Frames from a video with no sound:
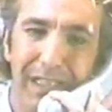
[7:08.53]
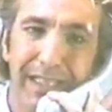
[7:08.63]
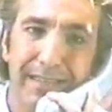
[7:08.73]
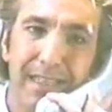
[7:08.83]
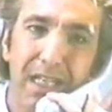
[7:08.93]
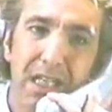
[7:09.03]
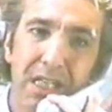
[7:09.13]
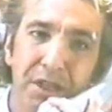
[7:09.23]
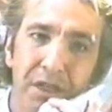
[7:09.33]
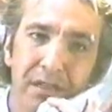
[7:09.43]
It's
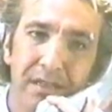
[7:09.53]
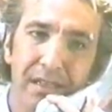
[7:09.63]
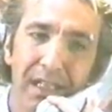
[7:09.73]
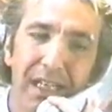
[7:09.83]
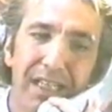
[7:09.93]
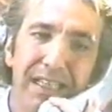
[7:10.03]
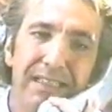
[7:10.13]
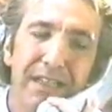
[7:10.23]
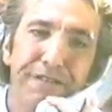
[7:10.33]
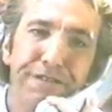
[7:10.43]
urgent.
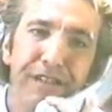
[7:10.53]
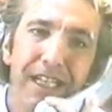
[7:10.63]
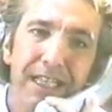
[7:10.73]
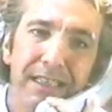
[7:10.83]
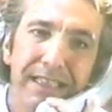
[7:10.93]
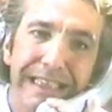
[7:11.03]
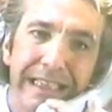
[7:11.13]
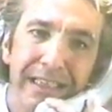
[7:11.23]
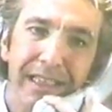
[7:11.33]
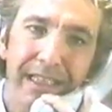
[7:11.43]
There's a flood
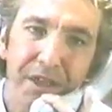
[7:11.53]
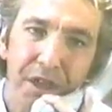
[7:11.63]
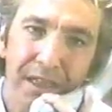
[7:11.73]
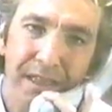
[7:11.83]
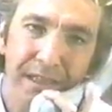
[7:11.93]
in the kitchen.